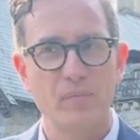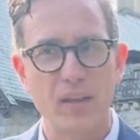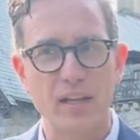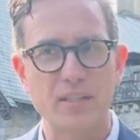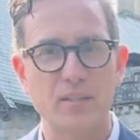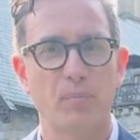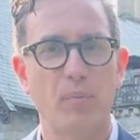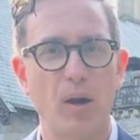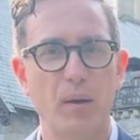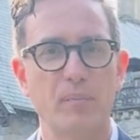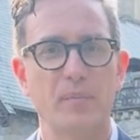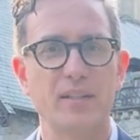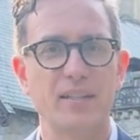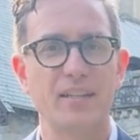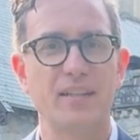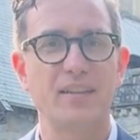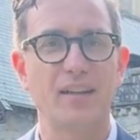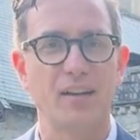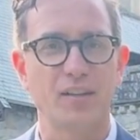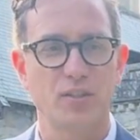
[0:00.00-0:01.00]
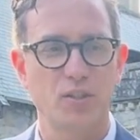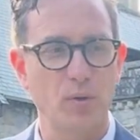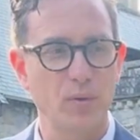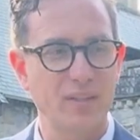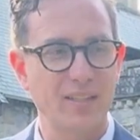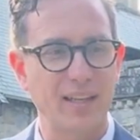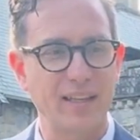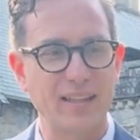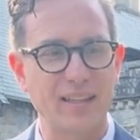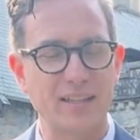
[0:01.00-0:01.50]
it's a problem that's in there. So
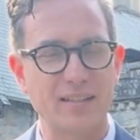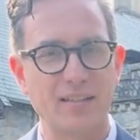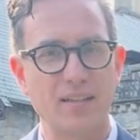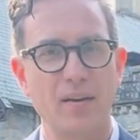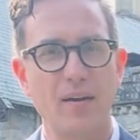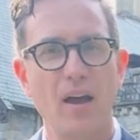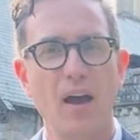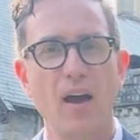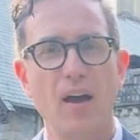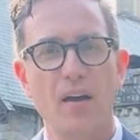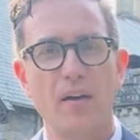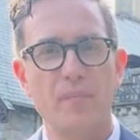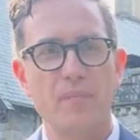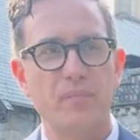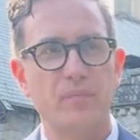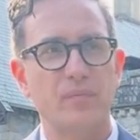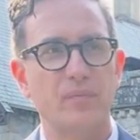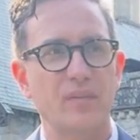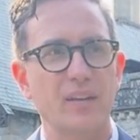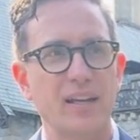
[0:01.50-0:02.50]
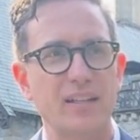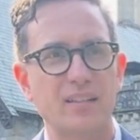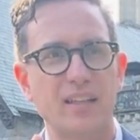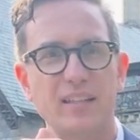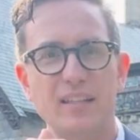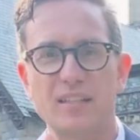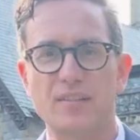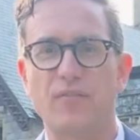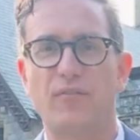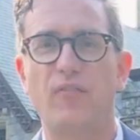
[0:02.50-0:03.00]
it's like this
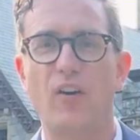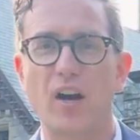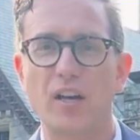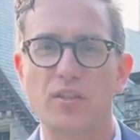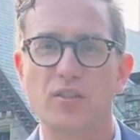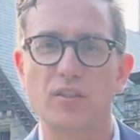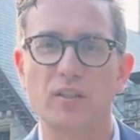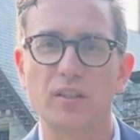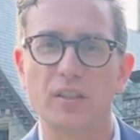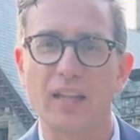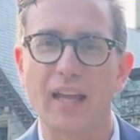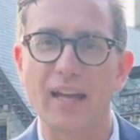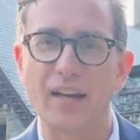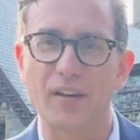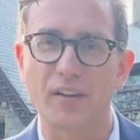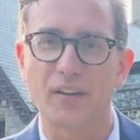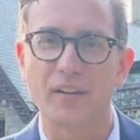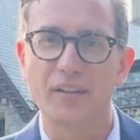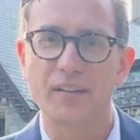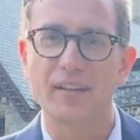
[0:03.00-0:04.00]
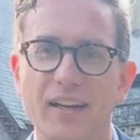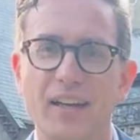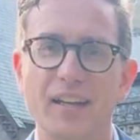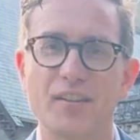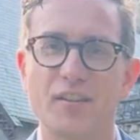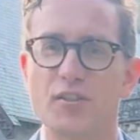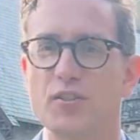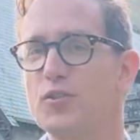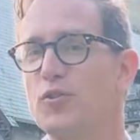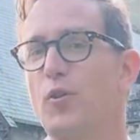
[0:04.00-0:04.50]
fossil layer in
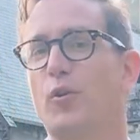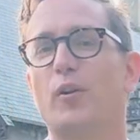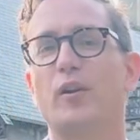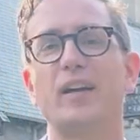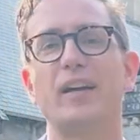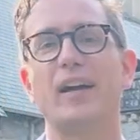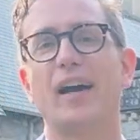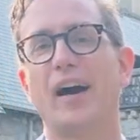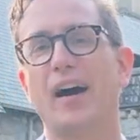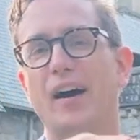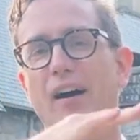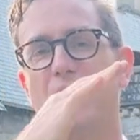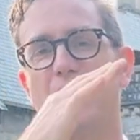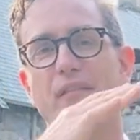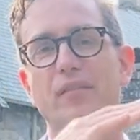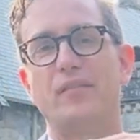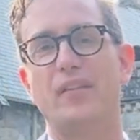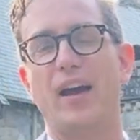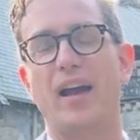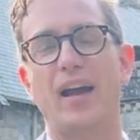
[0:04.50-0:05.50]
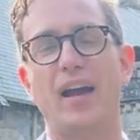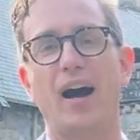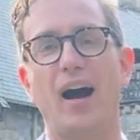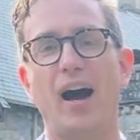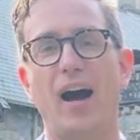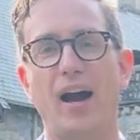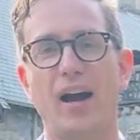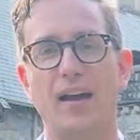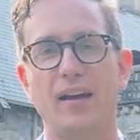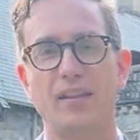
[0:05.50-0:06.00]
the story of
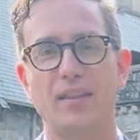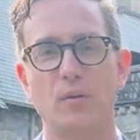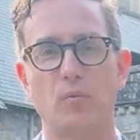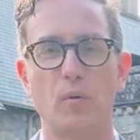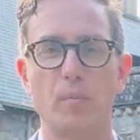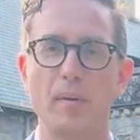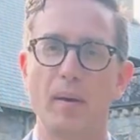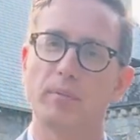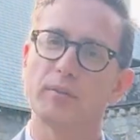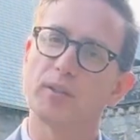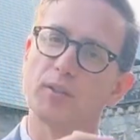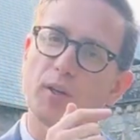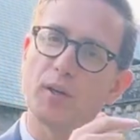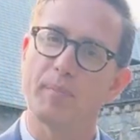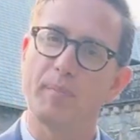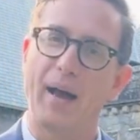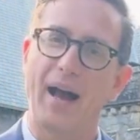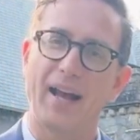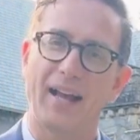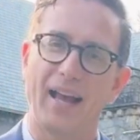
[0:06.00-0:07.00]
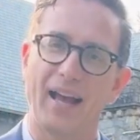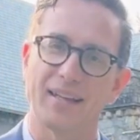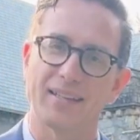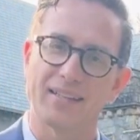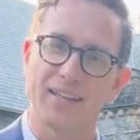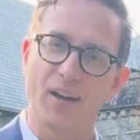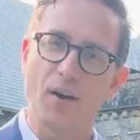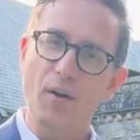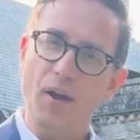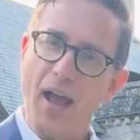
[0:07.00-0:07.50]
AI that we'll be able to look back at and
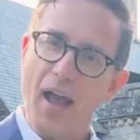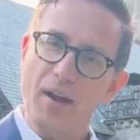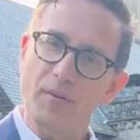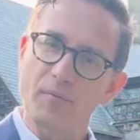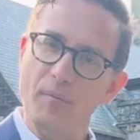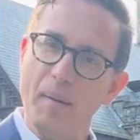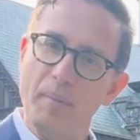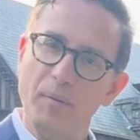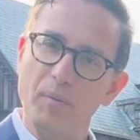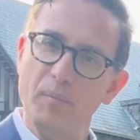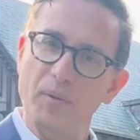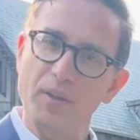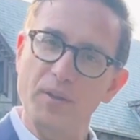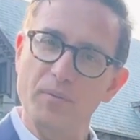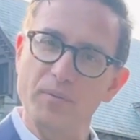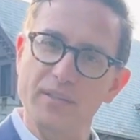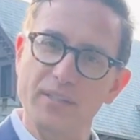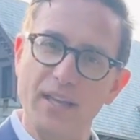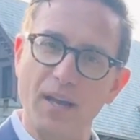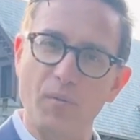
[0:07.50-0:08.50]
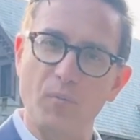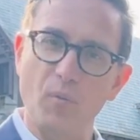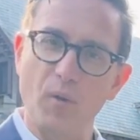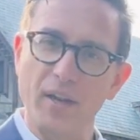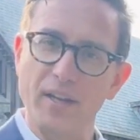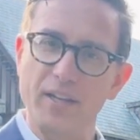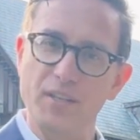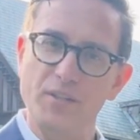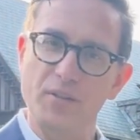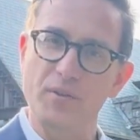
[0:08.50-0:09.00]
say, oh yeah, I remember when there was that
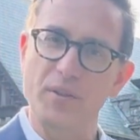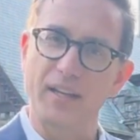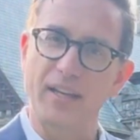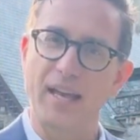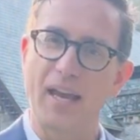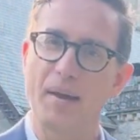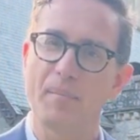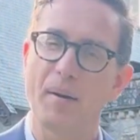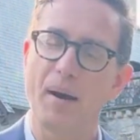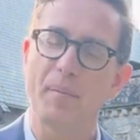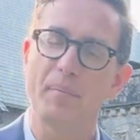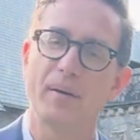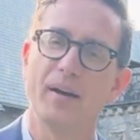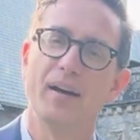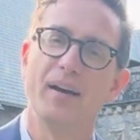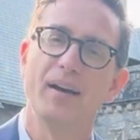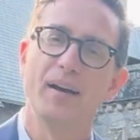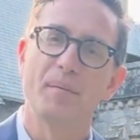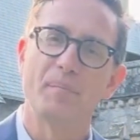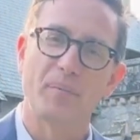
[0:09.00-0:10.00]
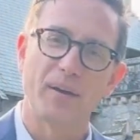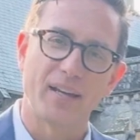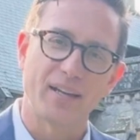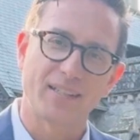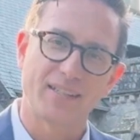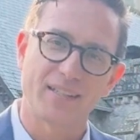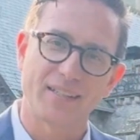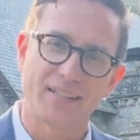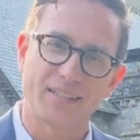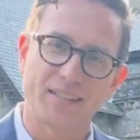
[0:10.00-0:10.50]
one issue that came up,
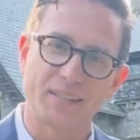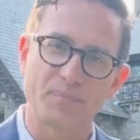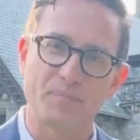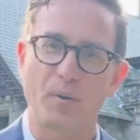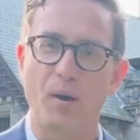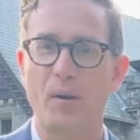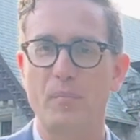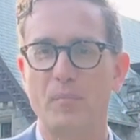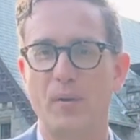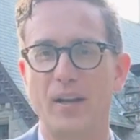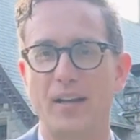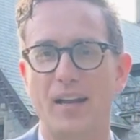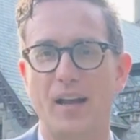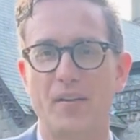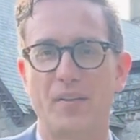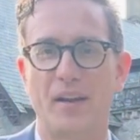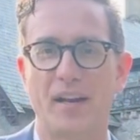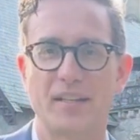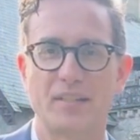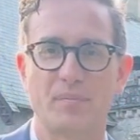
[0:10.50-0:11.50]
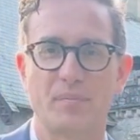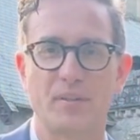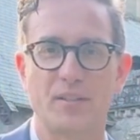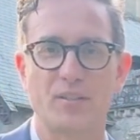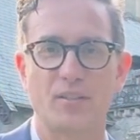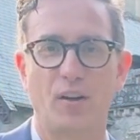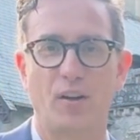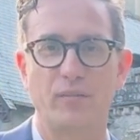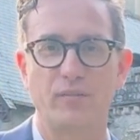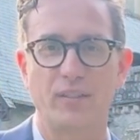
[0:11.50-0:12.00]
because it's this problem right now that hasn't been
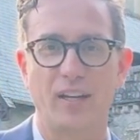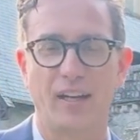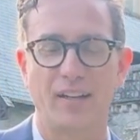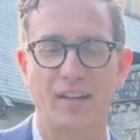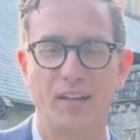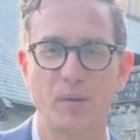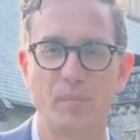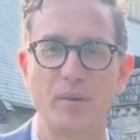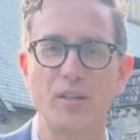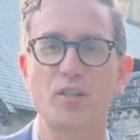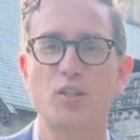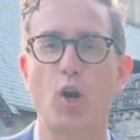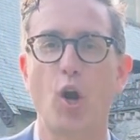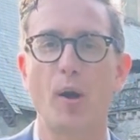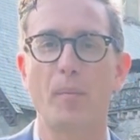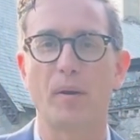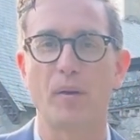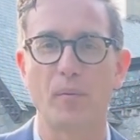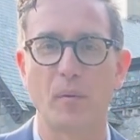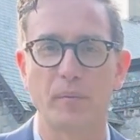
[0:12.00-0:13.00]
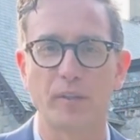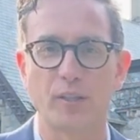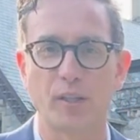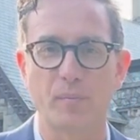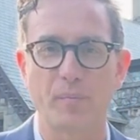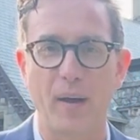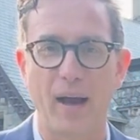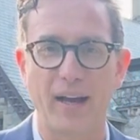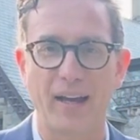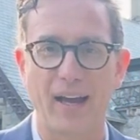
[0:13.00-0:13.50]
solved yet. It'll be charming when we
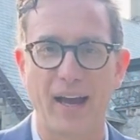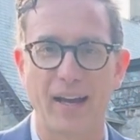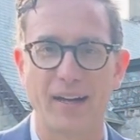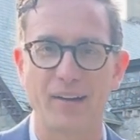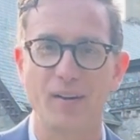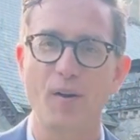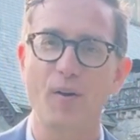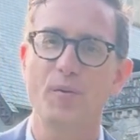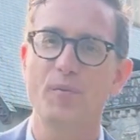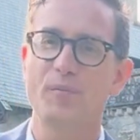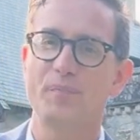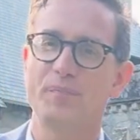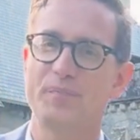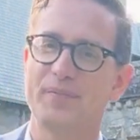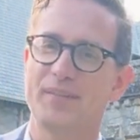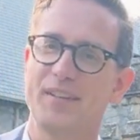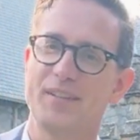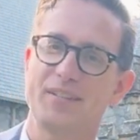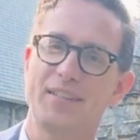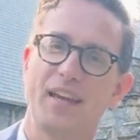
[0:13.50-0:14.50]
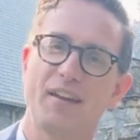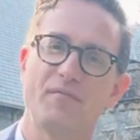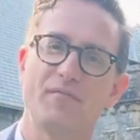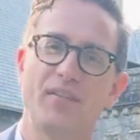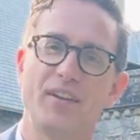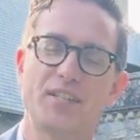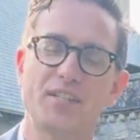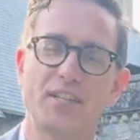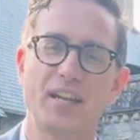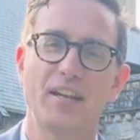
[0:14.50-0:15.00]
look back at it. Oh, there's that
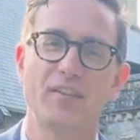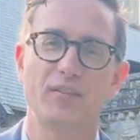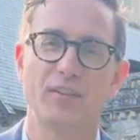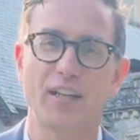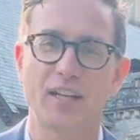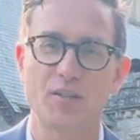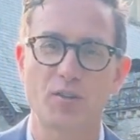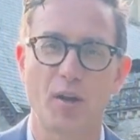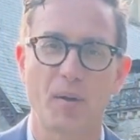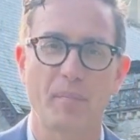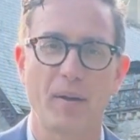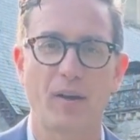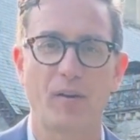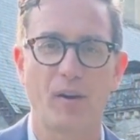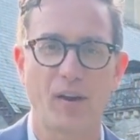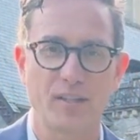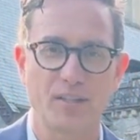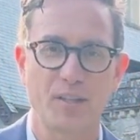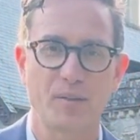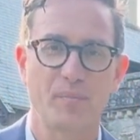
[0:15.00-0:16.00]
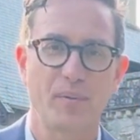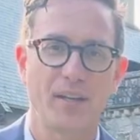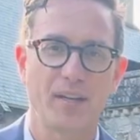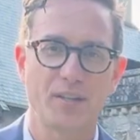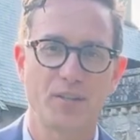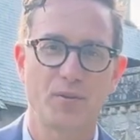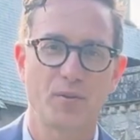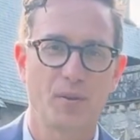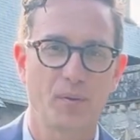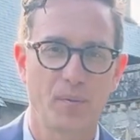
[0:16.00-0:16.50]
vegetative electron microscopy
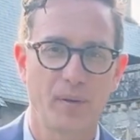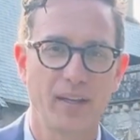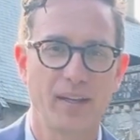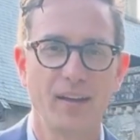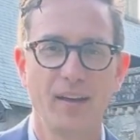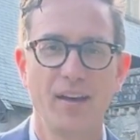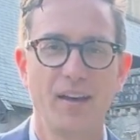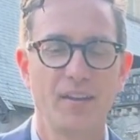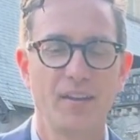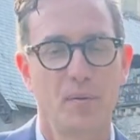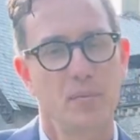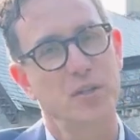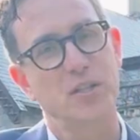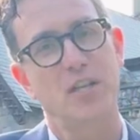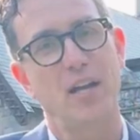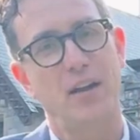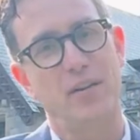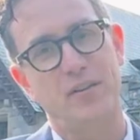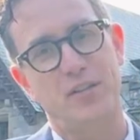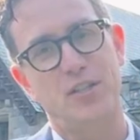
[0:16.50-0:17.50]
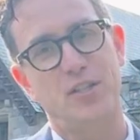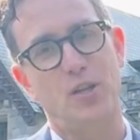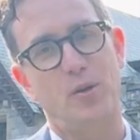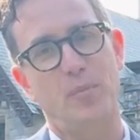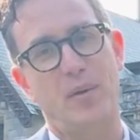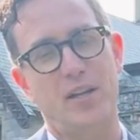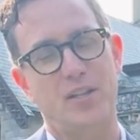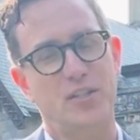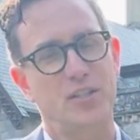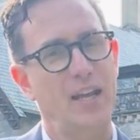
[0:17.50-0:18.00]
issue that we cherish so
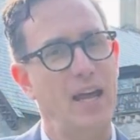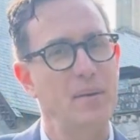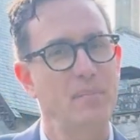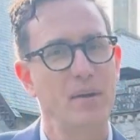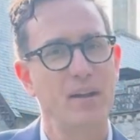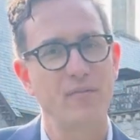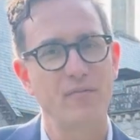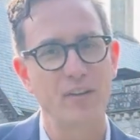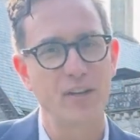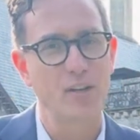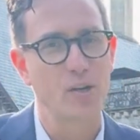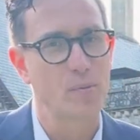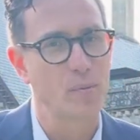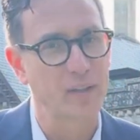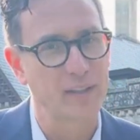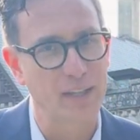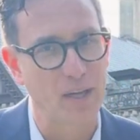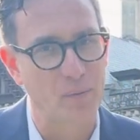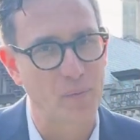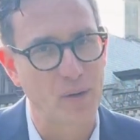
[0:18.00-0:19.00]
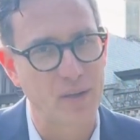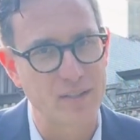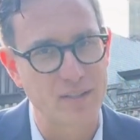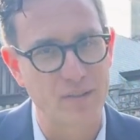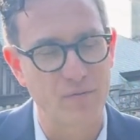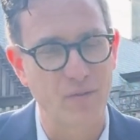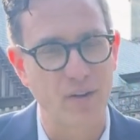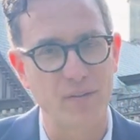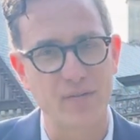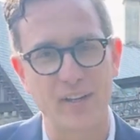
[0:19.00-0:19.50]
much. Dan made a video about that once
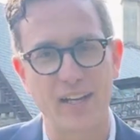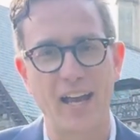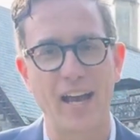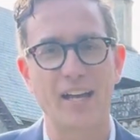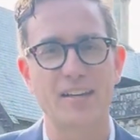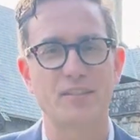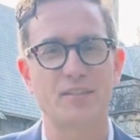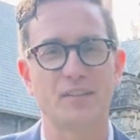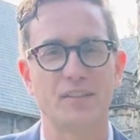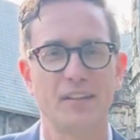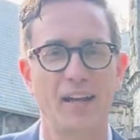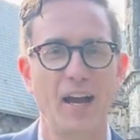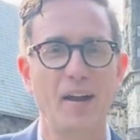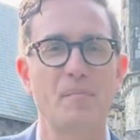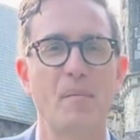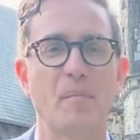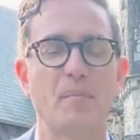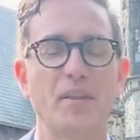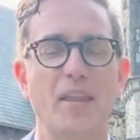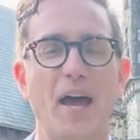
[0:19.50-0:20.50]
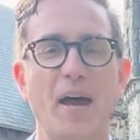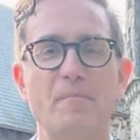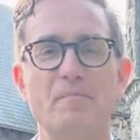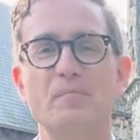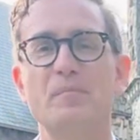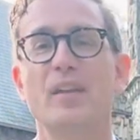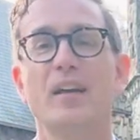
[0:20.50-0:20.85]
in front of a castle. I remember that.